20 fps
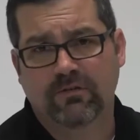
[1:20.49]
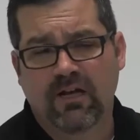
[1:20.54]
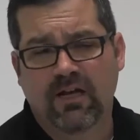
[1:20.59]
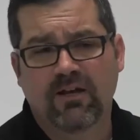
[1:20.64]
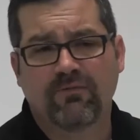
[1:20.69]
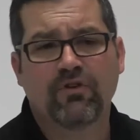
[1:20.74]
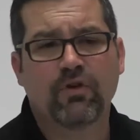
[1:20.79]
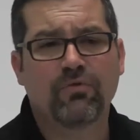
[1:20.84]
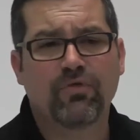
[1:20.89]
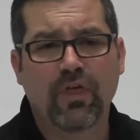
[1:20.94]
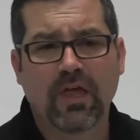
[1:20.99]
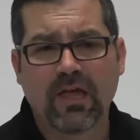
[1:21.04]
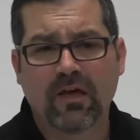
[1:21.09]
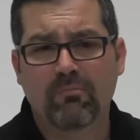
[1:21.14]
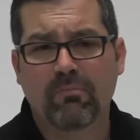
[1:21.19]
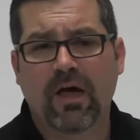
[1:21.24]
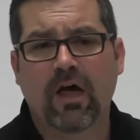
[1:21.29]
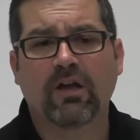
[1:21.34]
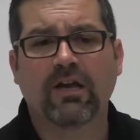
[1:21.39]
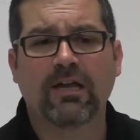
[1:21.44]
If you think
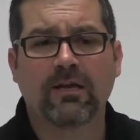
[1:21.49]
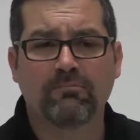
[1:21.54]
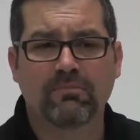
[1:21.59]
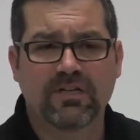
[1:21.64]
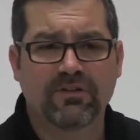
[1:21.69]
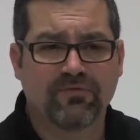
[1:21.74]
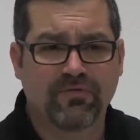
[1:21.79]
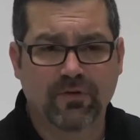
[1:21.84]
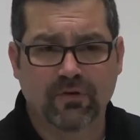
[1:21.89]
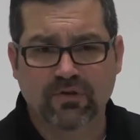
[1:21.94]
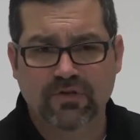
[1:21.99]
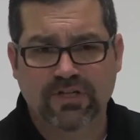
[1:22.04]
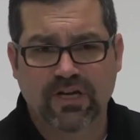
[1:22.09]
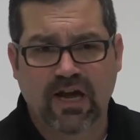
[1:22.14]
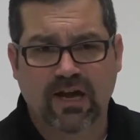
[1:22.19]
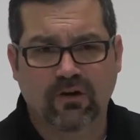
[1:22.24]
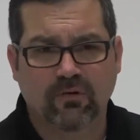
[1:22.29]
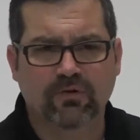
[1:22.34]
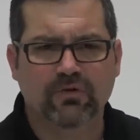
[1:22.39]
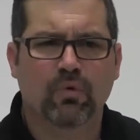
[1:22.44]
about empty fill
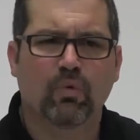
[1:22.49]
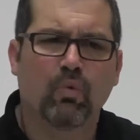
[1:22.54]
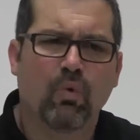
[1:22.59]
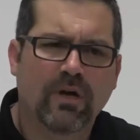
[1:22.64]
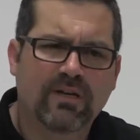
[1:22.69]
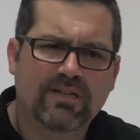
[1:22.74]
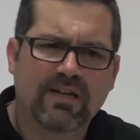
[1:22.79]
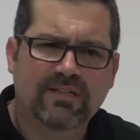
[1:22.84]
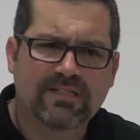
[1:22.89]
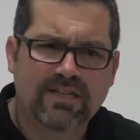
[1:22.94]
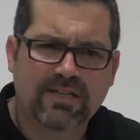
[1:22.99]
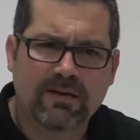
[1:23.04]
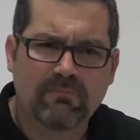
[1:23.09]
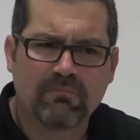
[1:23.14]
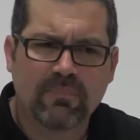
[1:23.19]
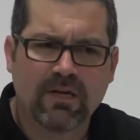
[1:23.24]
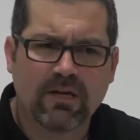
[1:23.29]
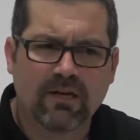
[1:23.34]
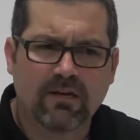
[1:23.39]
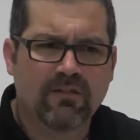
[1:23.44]
cycles, well, what does that
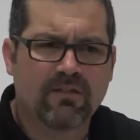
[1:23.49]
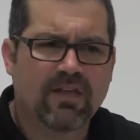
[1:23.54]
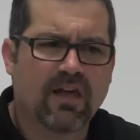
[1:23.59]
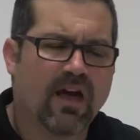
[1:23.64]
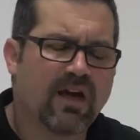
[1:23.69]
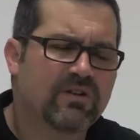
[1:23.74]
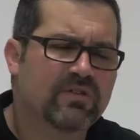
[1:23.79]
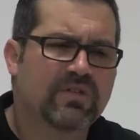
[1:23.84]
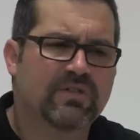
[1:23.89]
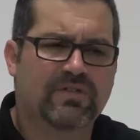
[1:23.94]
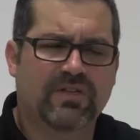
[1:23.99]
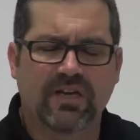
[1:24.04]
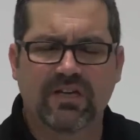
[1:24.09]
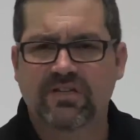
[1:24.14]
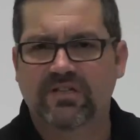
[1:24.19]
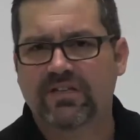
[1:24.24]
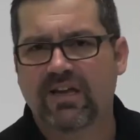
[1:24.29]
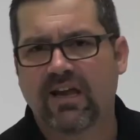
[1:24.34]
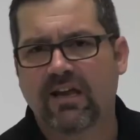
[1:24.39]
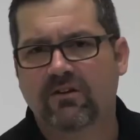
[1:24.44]
mean? The ISSA
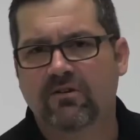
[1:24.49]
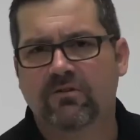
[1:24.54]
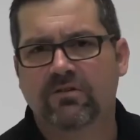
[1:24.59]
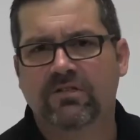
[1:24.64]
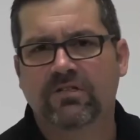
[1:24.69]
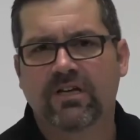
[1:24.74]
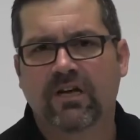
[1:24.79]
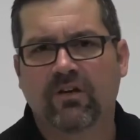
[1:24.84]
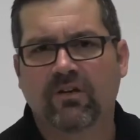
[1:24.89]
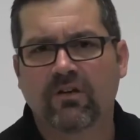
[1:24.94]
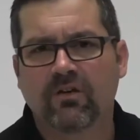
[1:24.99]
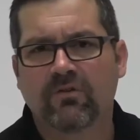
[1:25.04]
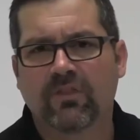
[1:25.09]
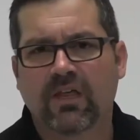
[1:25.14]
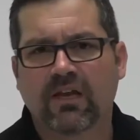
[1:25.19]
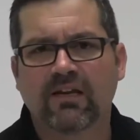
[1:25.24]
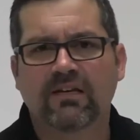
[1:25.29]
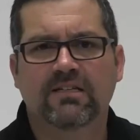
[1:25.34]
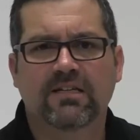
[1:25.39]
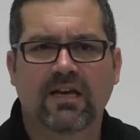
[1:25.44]
standards tell you
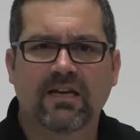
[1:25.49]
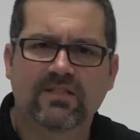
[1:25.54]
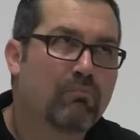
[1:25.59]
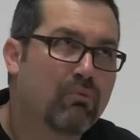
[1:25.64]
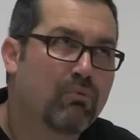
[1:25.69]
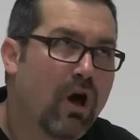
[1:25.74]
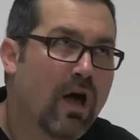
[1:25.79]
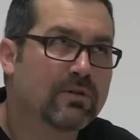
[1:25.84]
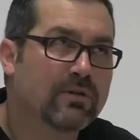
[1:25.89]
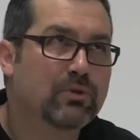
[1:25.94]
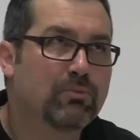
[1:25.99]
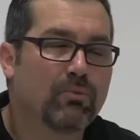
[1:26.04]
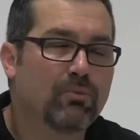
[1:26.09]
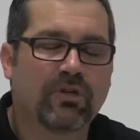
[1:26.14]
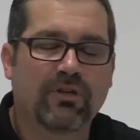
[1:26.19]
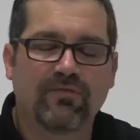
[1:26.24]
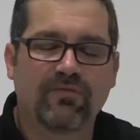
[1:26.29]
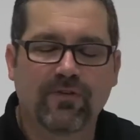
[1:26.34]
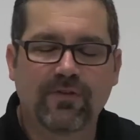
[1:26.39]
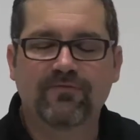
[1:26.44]
that it takes
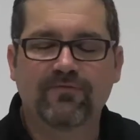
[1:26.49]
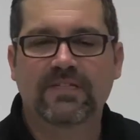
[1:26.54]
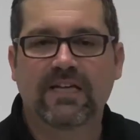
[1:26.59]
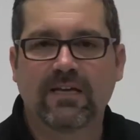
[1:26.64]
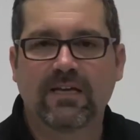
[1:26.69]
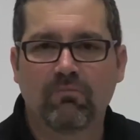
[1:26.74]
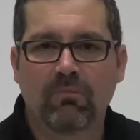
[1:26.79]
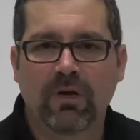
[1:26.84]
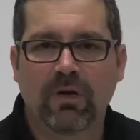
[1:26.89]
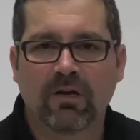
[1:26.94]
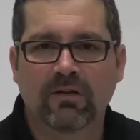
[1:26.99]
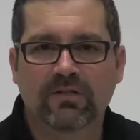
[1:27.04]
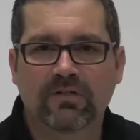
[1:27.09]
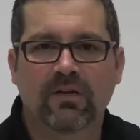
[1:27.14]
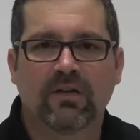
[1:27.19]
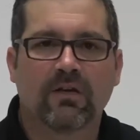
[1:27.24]
approximately 15 minutes